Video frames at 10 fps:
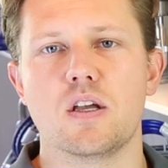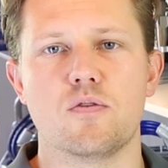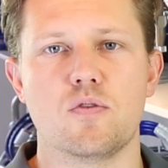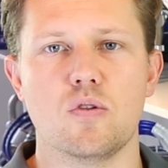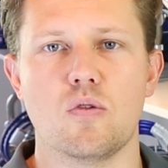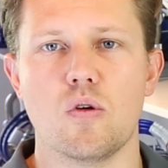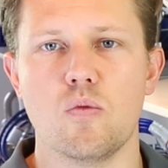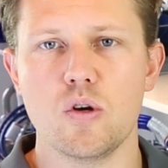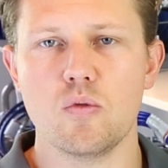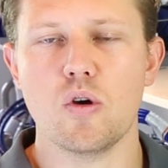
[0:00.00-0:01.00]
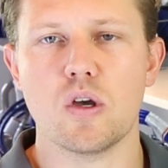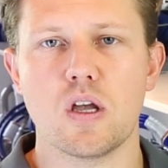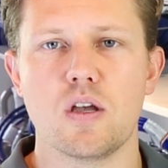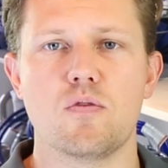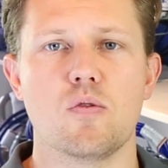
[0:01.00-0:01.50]
if you're a
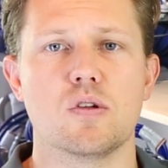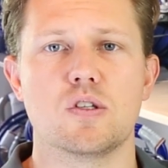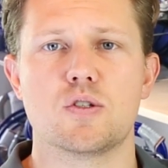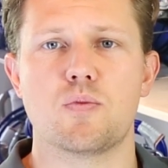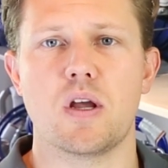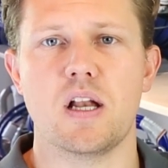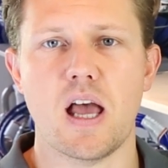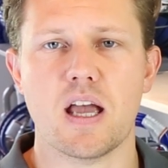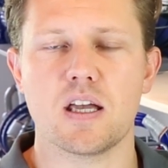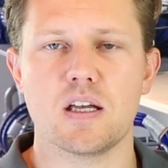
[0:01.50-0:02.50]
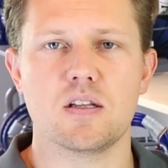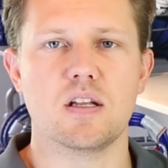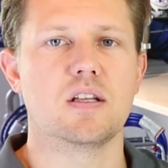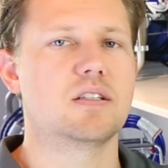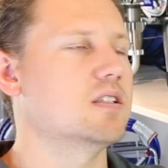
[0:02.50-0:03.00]
woodworker, if you want to spray lacquer,
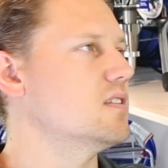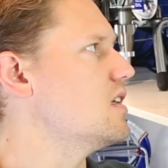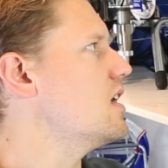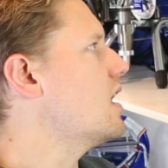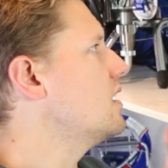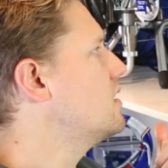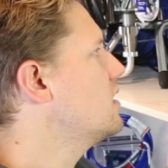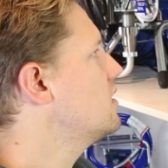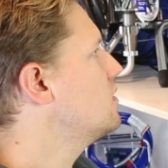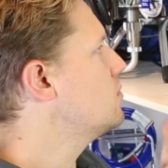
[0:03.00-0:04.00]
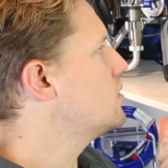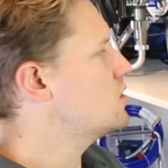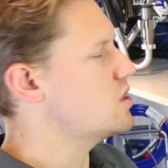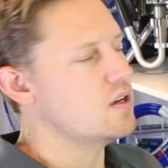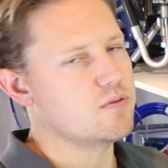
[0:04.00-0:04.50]
then this is the ideal
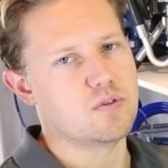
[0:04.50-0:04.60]
machine